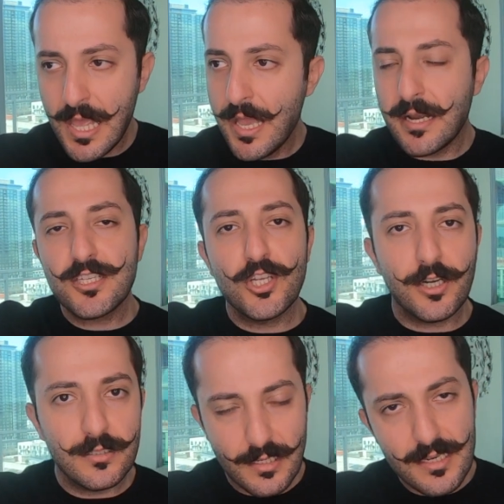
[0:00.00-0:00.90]
And I
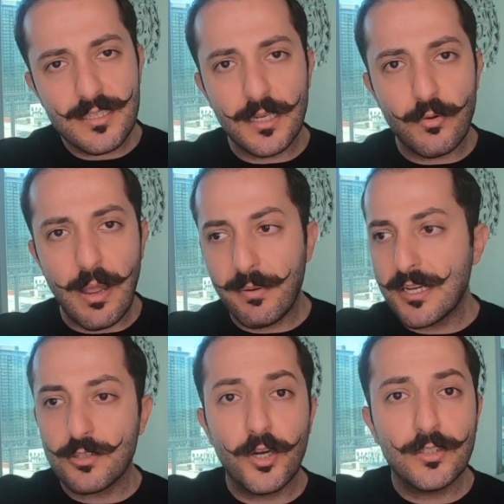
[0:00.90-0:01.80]
started an Instagram and I
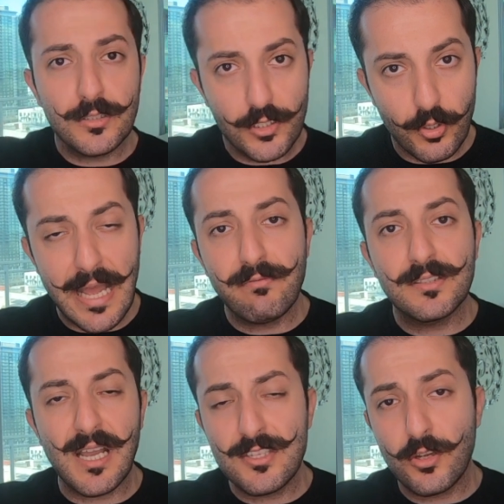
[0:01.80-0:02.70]
started, you know,
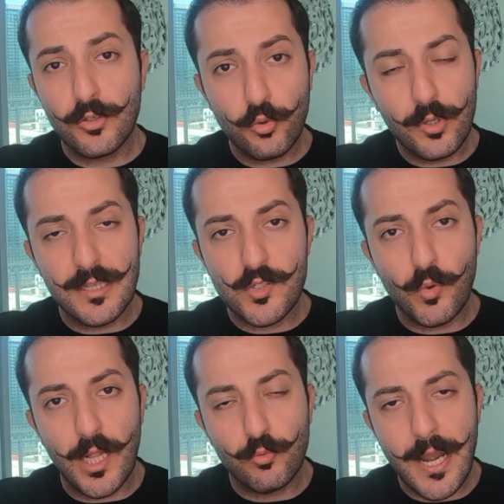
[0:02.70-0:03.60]
advertising on Google as
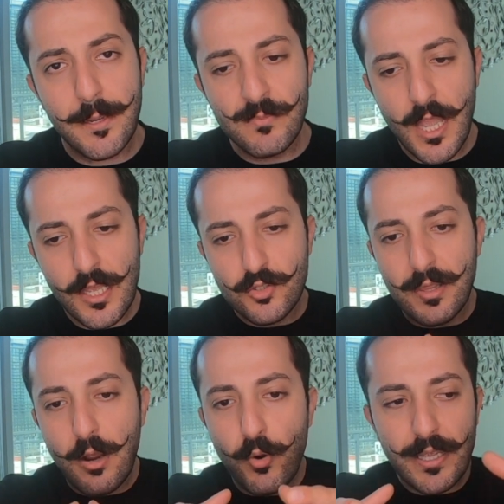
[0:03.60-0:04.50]
well, right? So
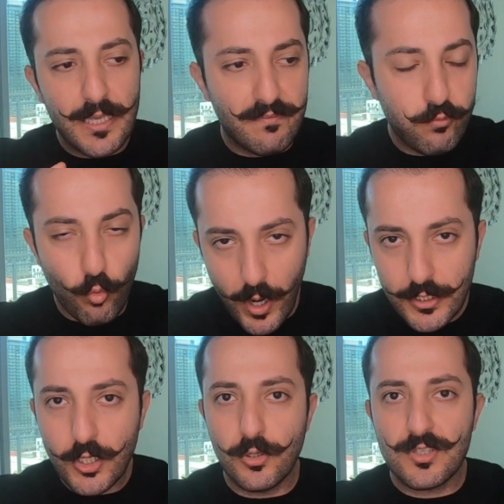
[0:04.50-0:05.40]
that way, if
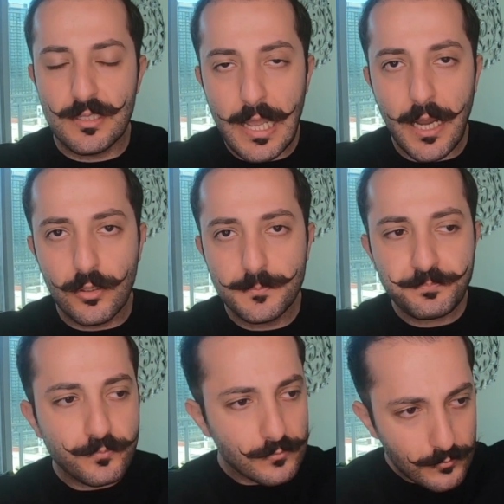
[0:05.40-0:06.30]
one goes down,
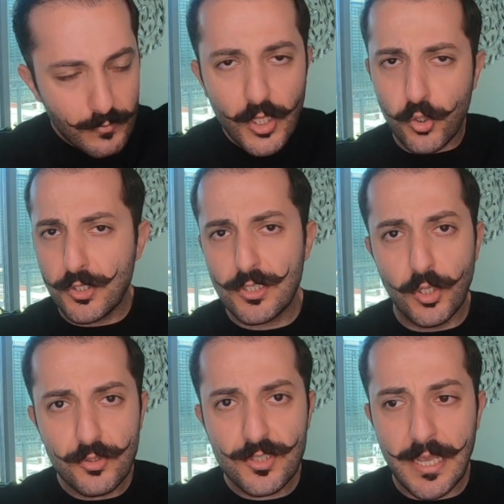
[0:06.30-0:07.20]
or
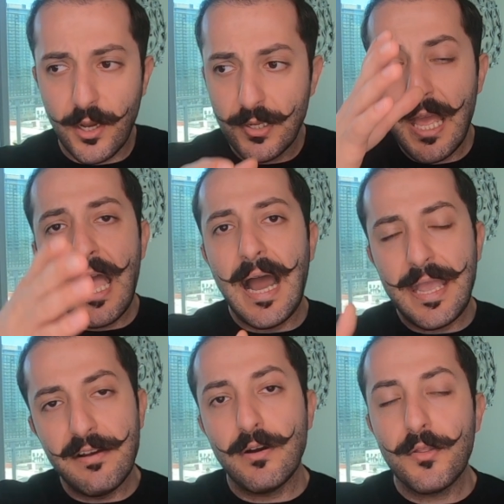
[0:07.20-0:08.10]
slows down, I
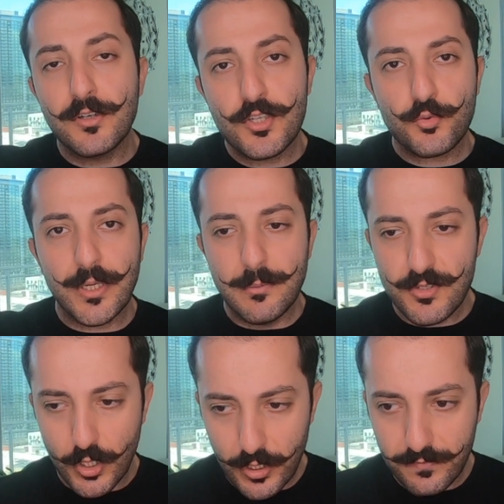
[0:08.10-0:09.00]
have other
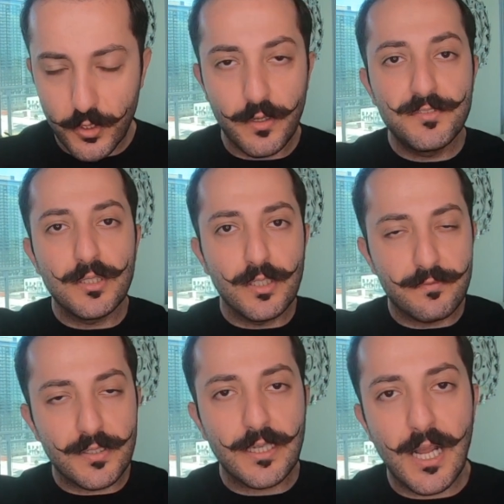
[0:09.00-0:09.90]
streams of, of
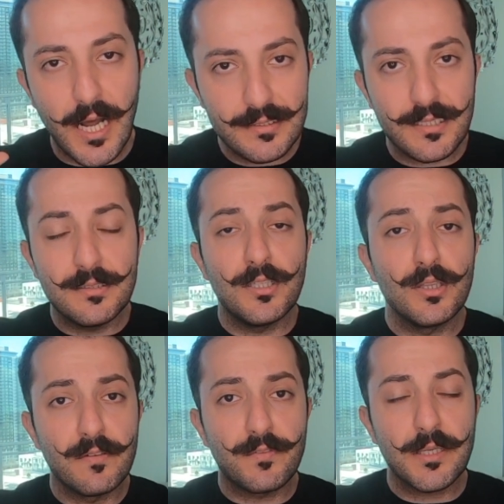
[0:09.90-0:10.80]
delivering content,
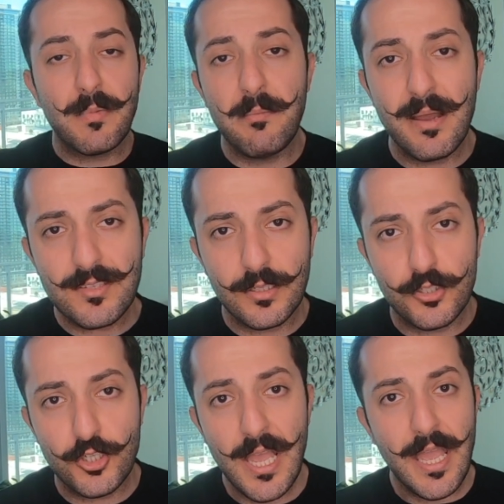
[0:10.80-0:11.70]
delivering my
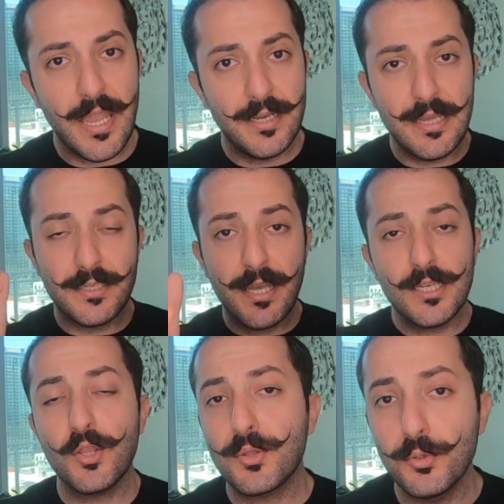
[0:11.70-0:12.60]
message, and, and
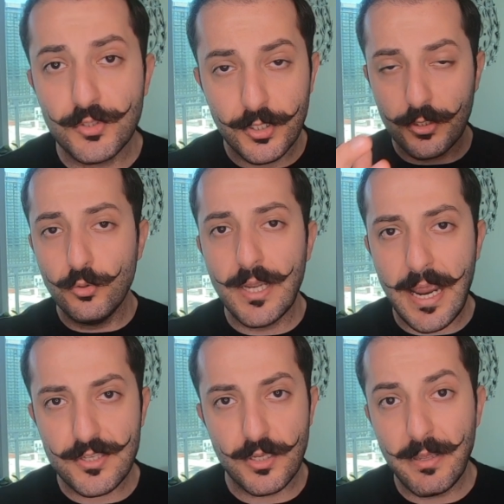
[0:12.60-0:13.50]
getting through to you
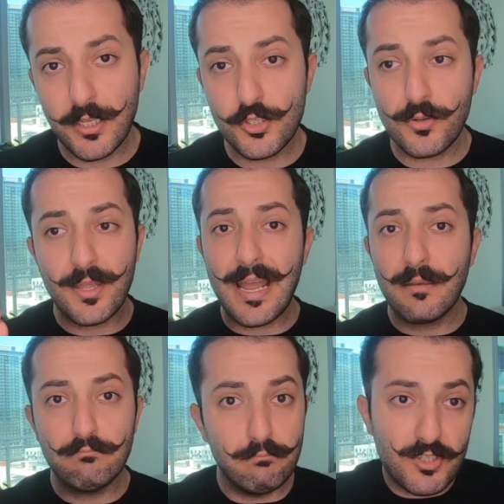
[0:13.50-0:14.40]
guys and making sure that
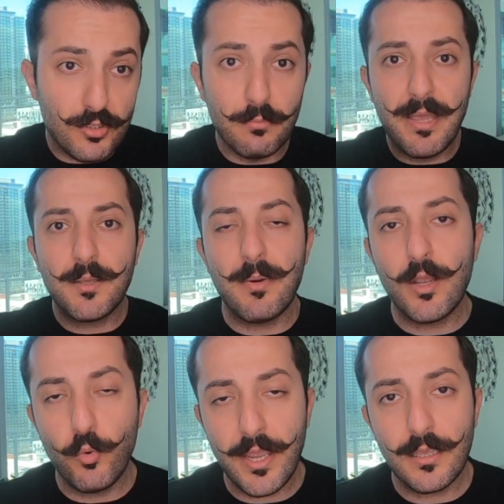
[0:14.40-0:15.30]
I still make
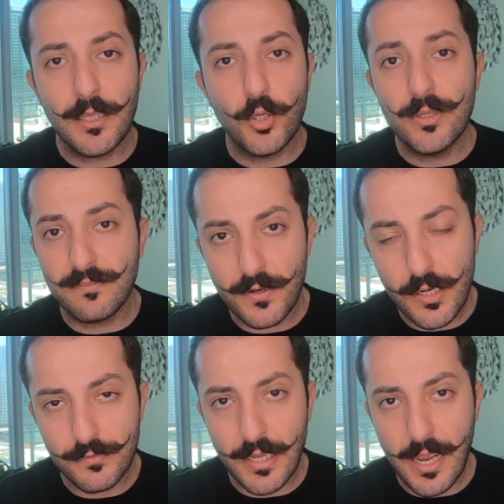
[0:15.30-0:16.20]
my way, you know, in
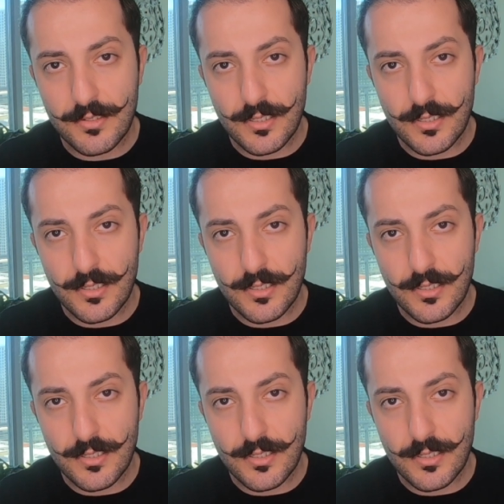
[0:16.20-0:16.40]
front of you guys.